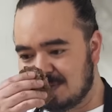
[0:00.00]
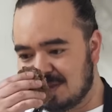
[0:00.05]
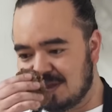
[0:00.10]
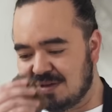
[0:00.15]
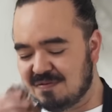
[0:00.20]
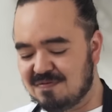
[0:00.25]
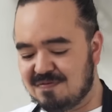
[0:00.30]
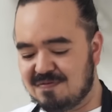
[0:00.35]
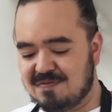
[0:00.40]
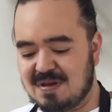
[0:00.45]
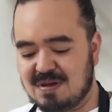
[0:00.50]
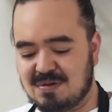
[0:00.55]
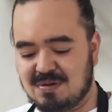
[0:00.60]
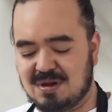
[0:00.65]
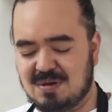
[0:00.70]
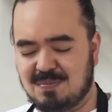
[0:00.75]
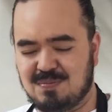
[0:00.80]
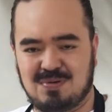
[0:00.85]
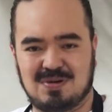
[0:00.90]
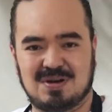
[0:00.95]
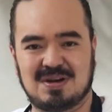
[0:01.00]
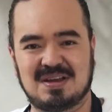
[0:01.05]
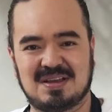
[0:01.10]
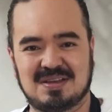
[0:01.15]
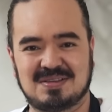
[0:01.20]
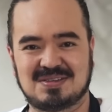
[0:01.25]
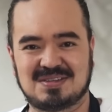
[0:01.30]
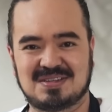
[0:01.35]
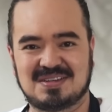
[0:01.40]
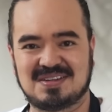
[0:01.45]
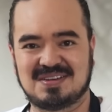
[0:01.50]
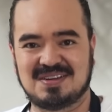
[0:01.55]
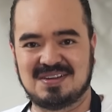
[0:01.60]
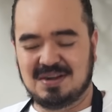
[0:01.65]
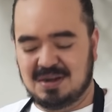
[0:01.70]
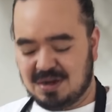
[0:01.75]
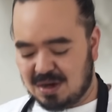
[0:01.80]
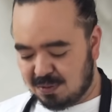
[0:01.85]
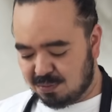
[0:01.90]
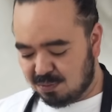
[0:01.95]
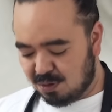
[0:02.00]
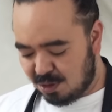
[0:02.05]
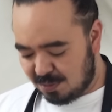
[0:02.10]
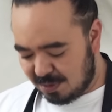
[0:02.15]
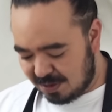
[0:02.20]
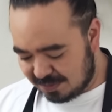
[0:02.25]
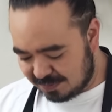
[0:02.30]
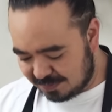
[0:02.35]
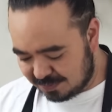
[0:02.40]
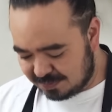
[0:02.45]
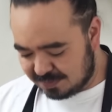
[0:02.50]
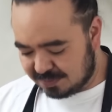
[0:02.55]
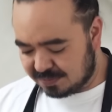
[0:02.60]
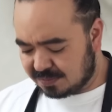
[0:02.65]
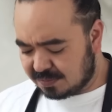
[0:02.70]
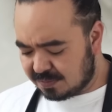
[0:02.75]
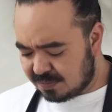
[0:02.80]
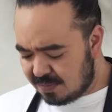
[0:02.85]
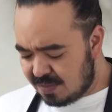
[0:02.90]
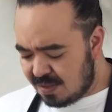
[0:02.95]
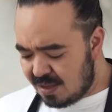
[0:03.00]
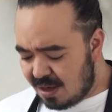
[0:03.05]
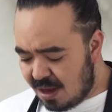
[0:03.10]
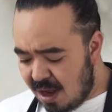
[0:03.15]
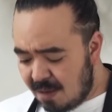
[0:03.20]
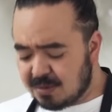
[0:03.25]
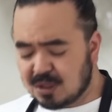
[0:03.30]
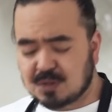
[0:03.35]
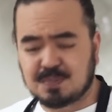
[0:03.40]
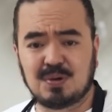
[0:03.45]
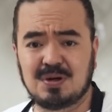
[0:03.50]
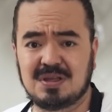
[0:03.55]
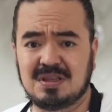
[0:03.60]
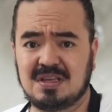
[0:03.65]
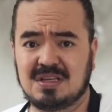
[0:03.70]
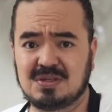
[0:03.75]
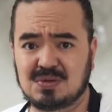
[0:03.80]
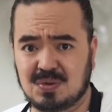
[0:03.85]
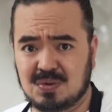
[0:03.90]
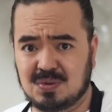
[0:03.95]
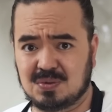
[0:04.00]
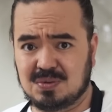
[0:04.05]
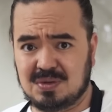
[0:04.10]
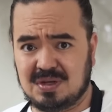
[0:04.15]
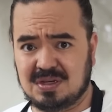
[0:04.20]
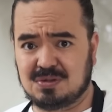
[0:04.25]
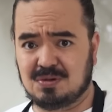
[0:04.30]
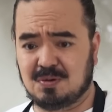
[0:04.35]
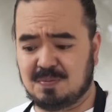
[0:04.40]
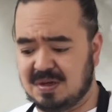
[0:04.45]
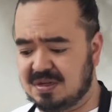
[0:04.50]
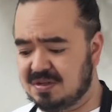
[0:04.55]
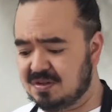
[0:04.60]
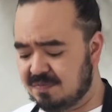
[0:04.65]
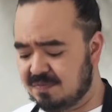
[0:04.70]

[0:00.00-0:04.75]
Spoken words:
a very pronounced aroma. I'm just putting these all into a piece